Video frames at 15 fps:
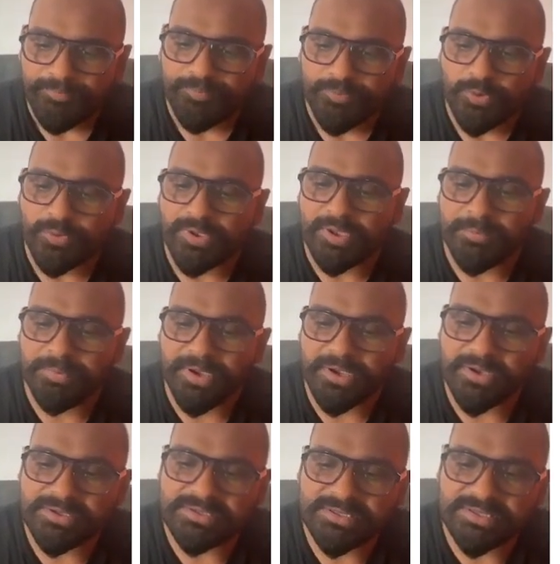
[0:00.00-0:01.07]
Okay,
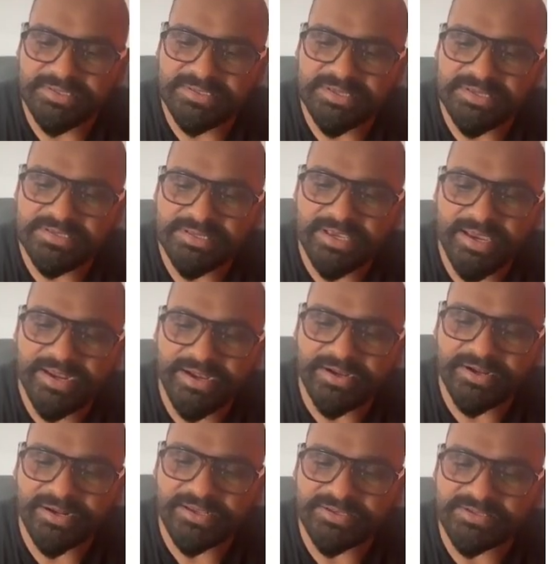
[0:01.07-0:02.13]
because this is
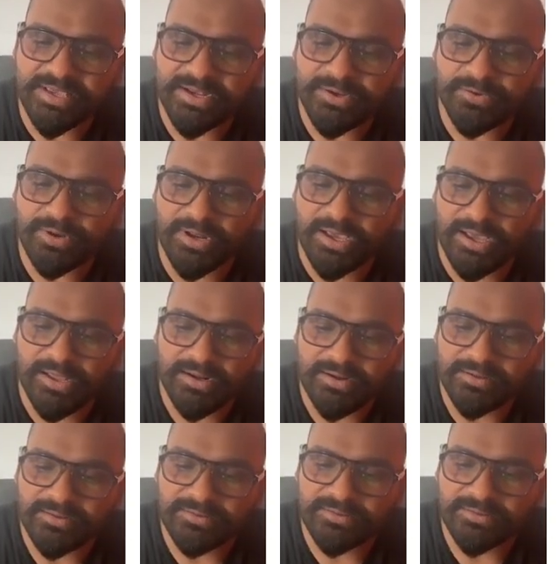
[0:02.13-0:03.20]
intracellular,
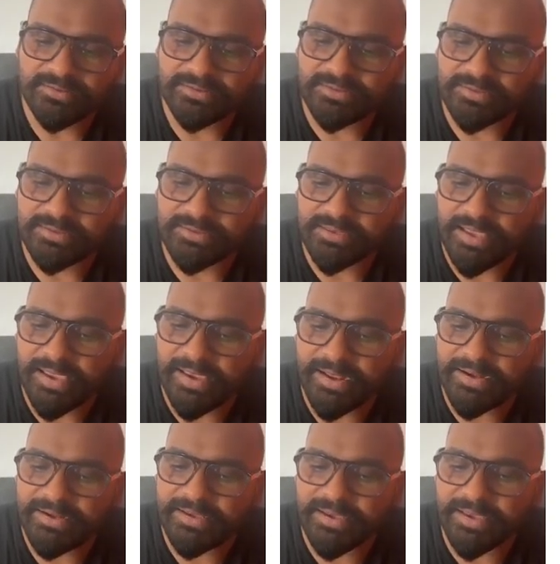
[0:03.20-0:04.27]

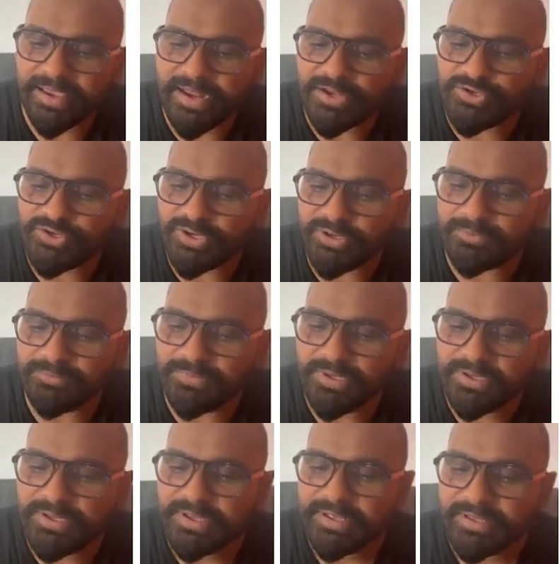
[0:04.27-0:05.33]
and the calcium
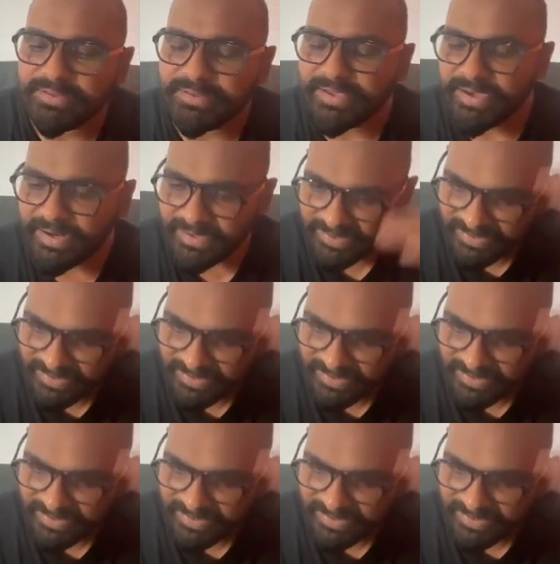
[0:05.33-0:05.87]
that